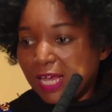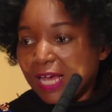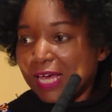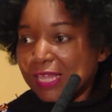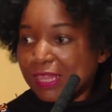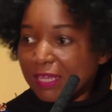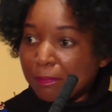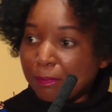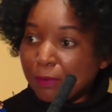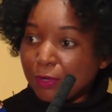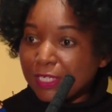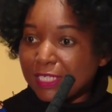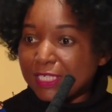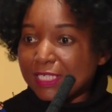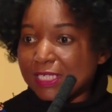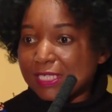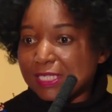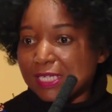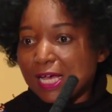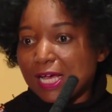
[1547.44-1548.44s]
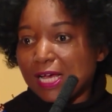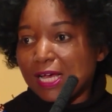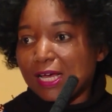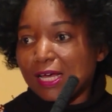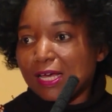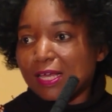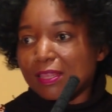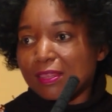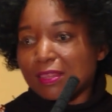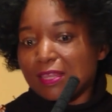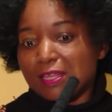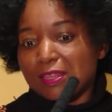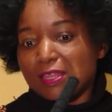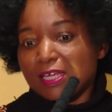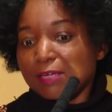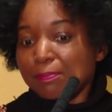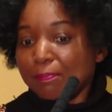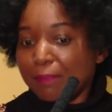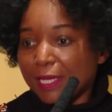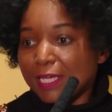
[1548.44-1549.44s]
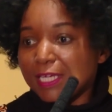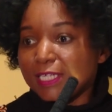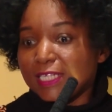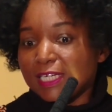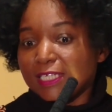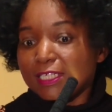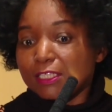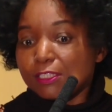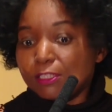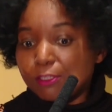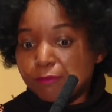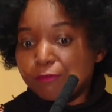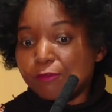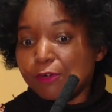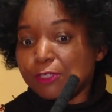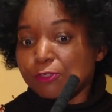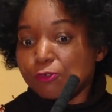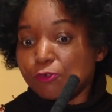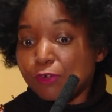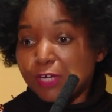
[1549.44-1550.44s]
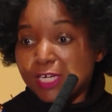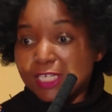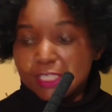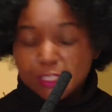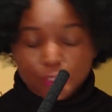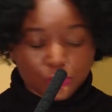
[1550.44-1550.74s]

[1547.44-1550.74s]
other bodies that peg it at a different rate.